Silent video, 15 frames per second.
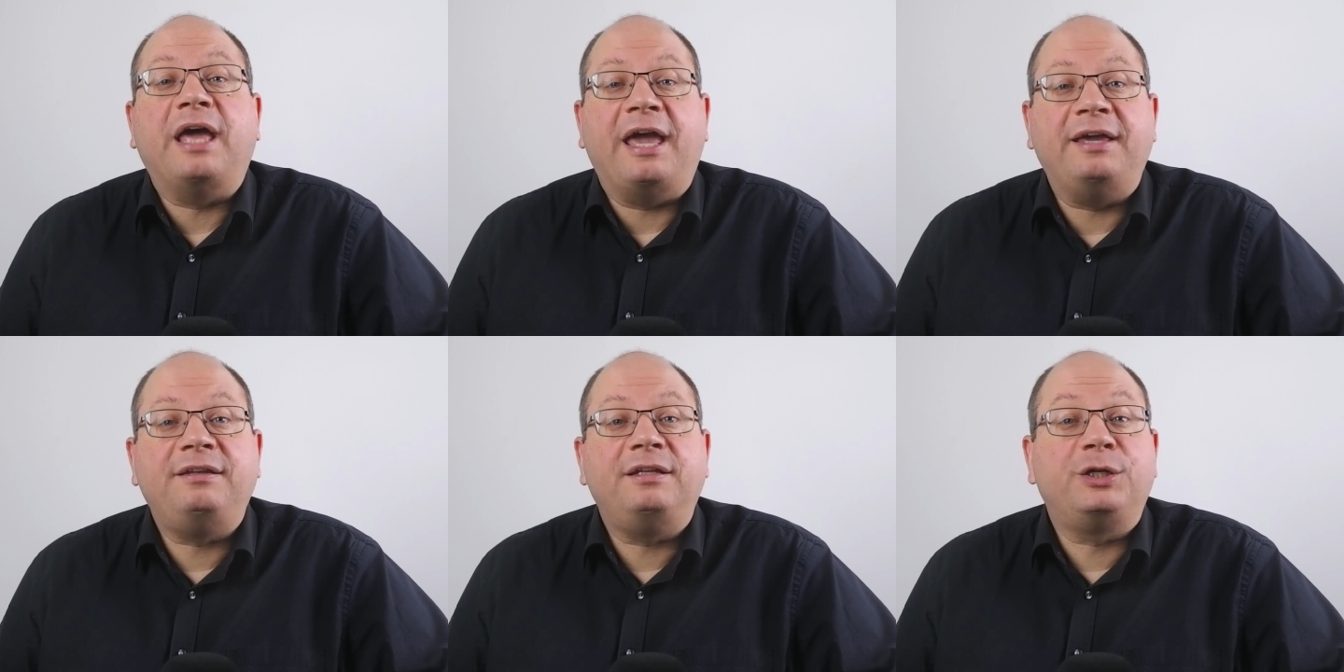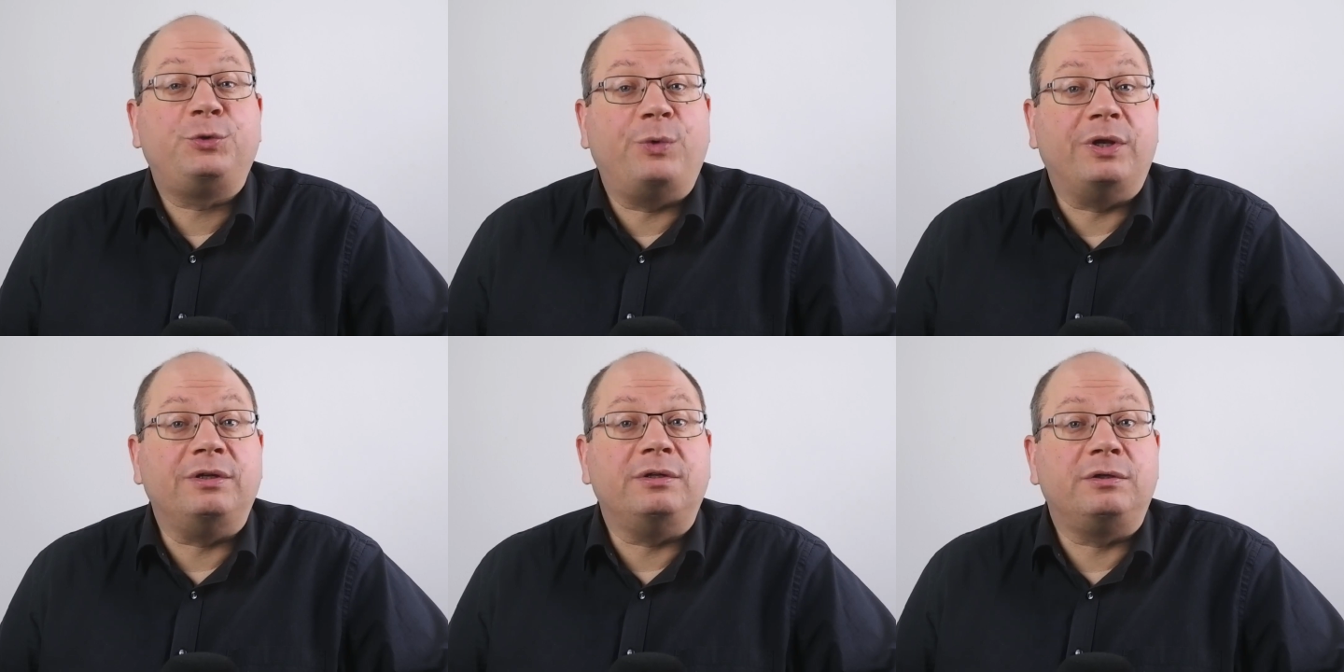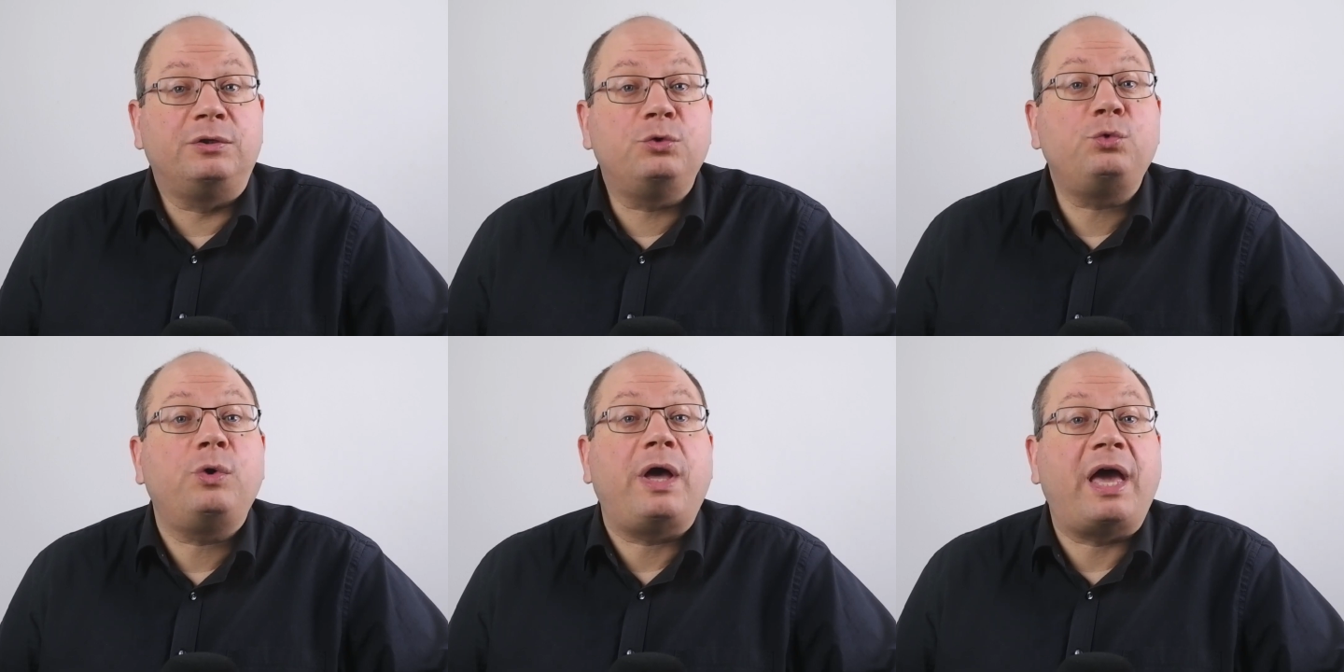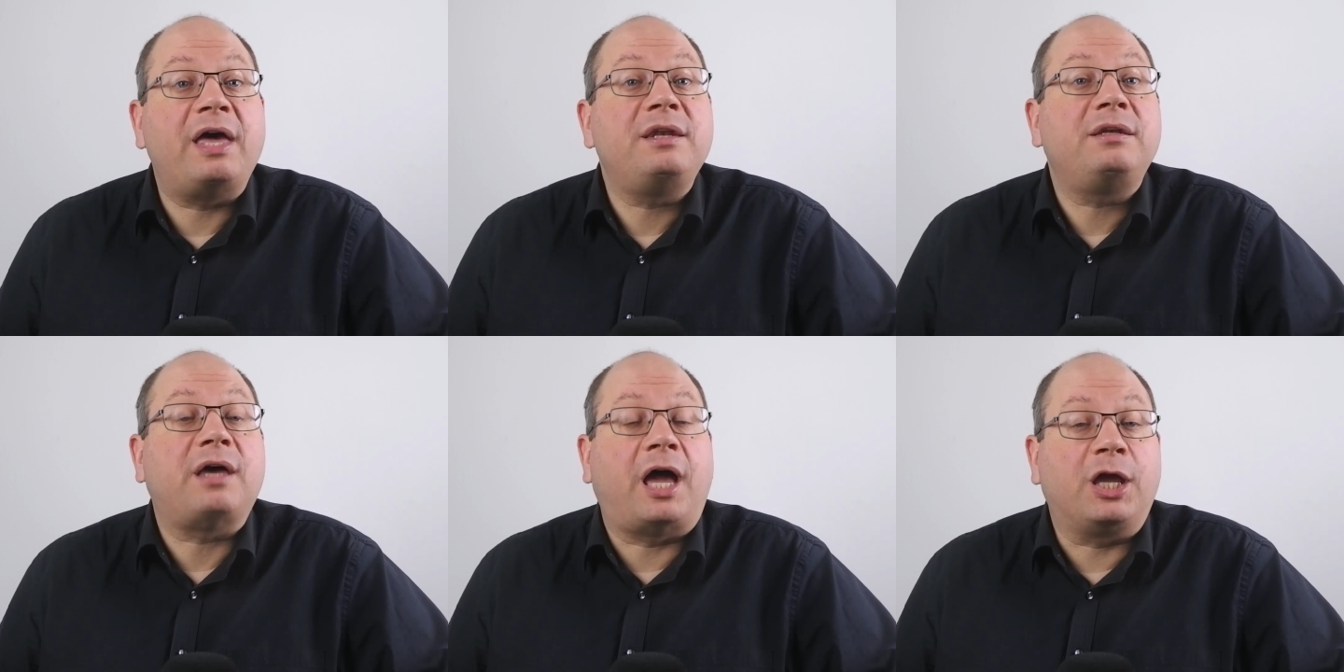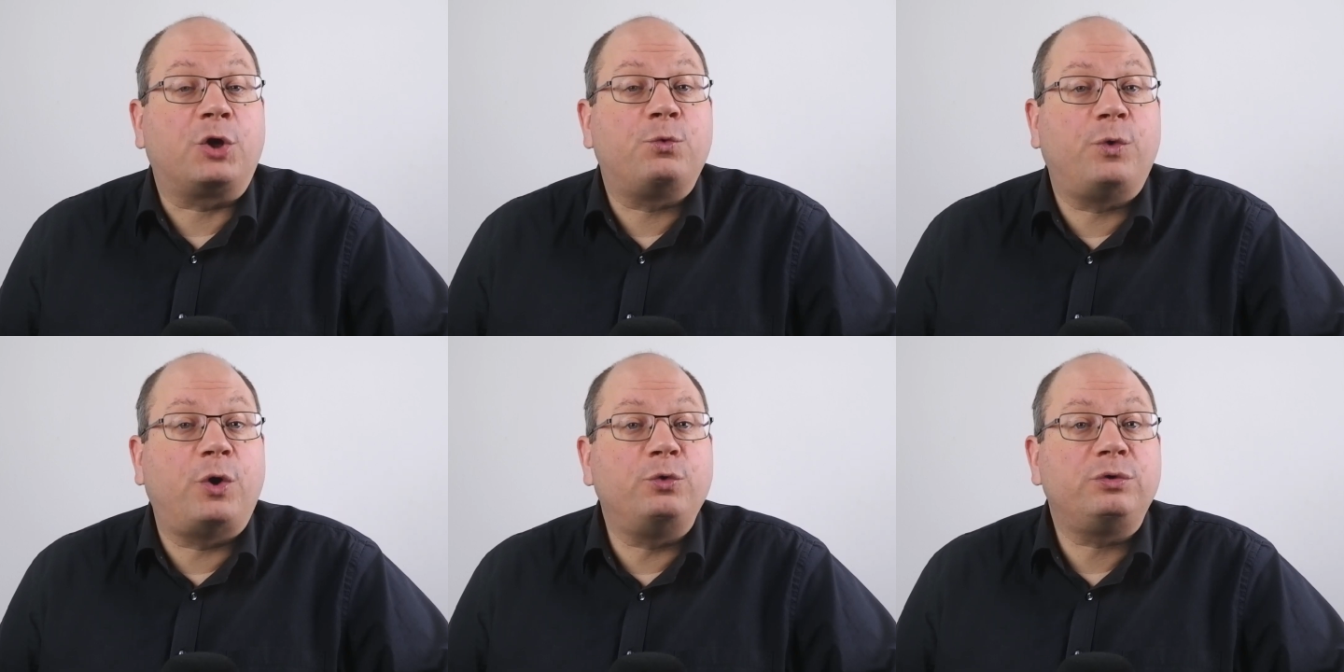1822, and I
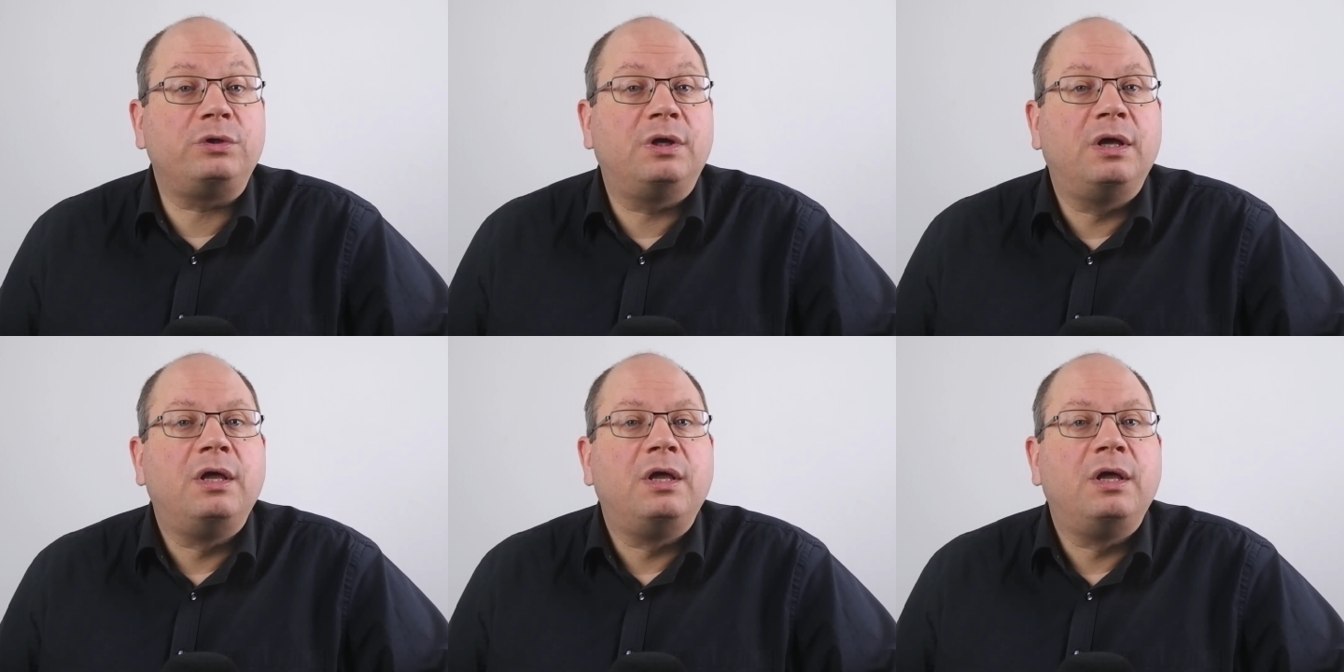quote,